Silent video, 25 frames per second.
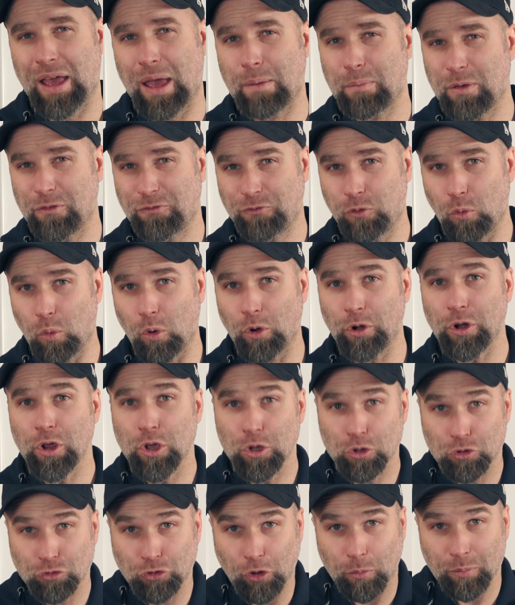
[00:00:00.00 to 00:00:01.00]
And before
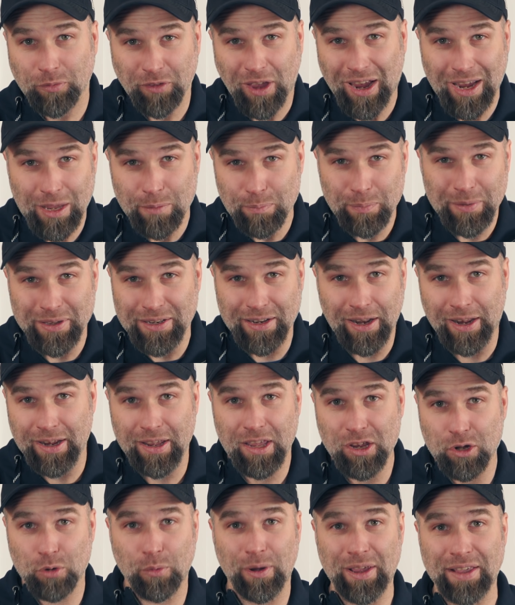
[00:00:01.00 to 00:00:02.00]
you start typing
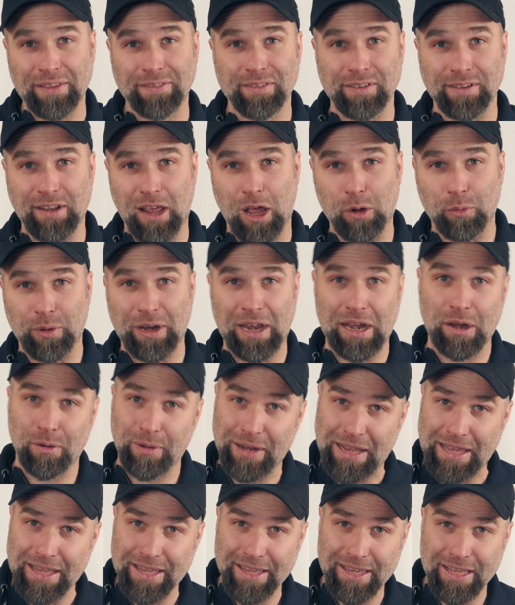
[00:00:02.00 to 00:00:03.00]
like crazy down here,
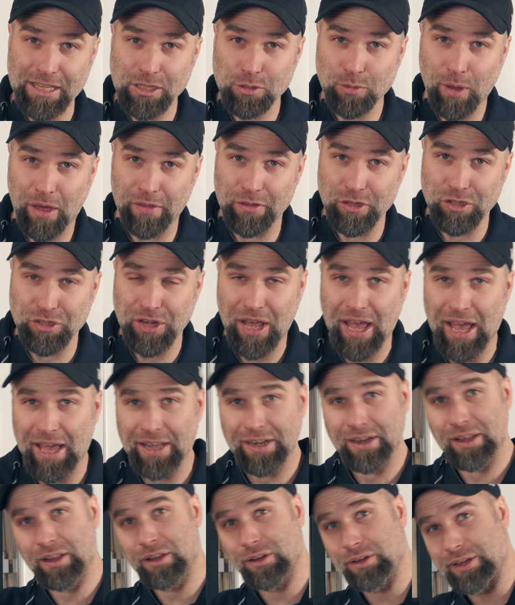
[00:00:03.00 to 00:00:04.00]
linking to other
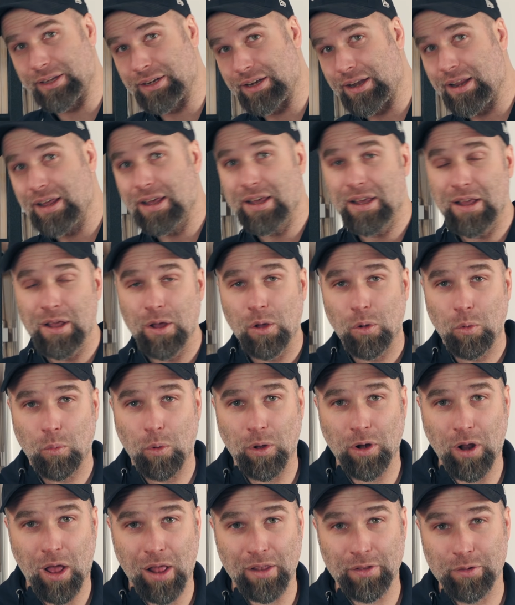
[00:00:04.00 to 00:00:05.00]
channels and
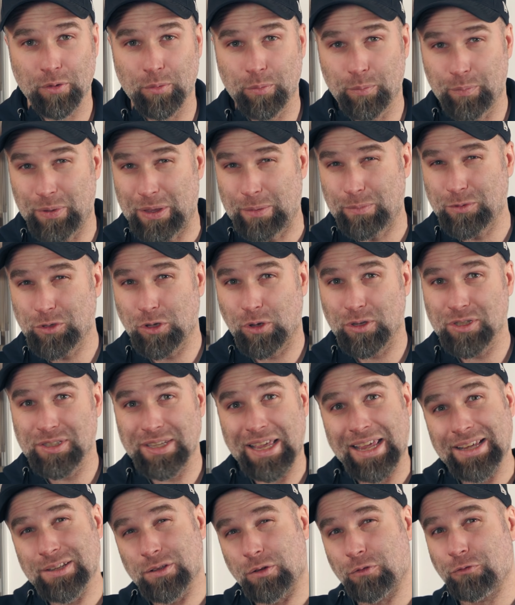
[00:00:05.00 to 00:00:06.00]
what other peeps are
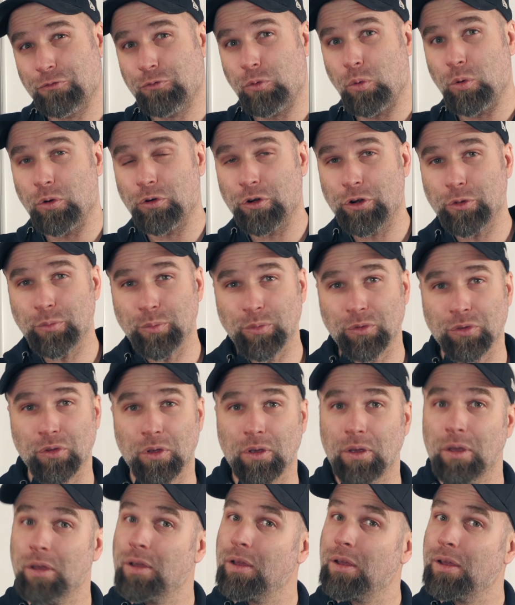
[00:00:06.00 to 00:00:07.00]
saying on forums,
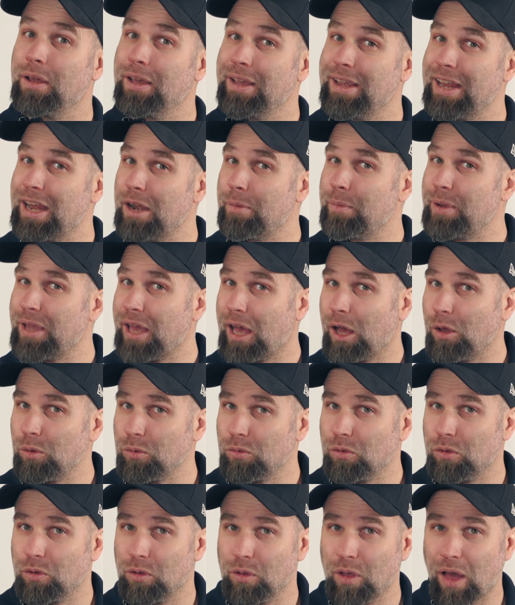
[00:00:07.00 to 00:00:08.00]
hear me
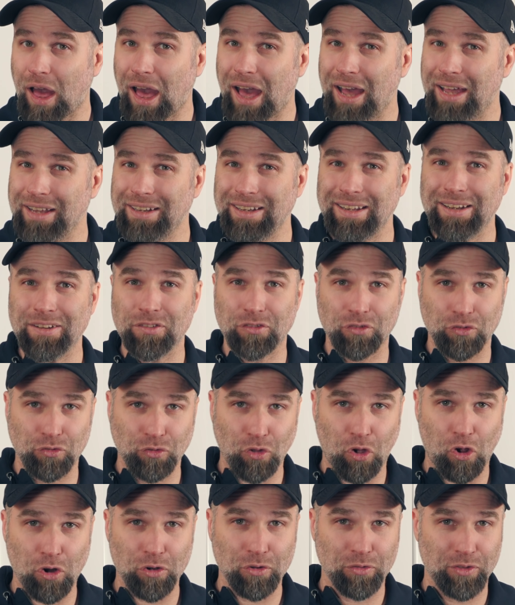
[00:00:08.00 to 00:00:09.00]
out. I didn't
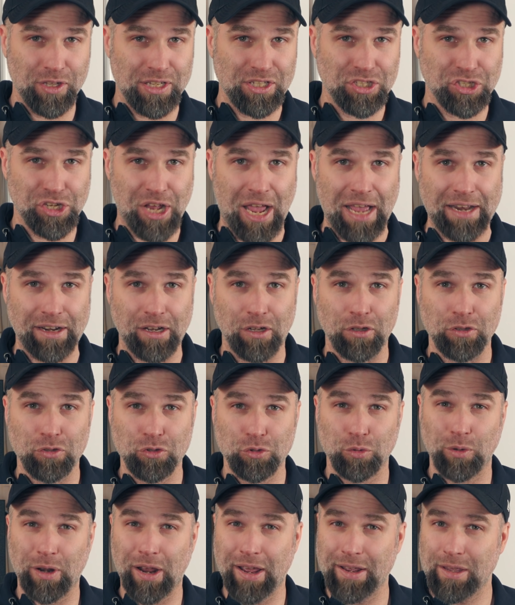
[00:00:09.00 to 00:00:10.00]
start this channel
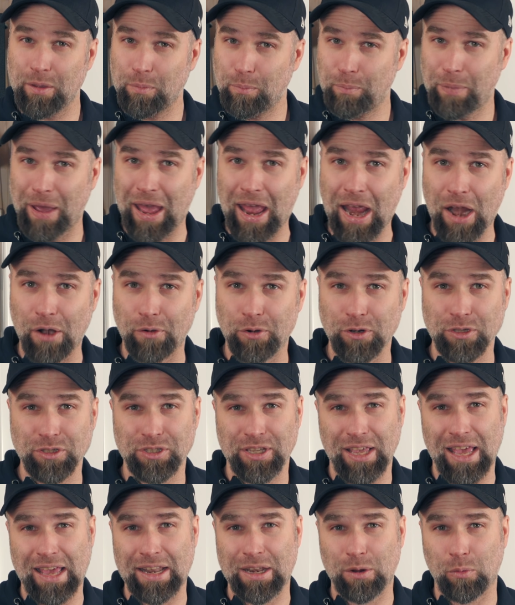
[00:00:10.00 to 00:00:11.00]
to like parrot
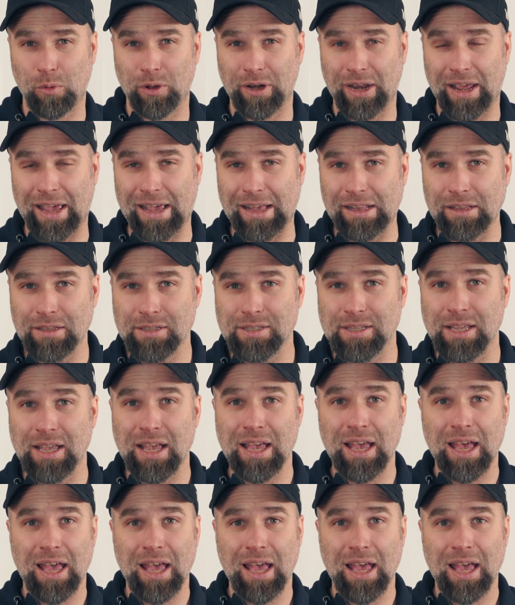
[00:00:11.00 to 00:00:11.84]
anyone else.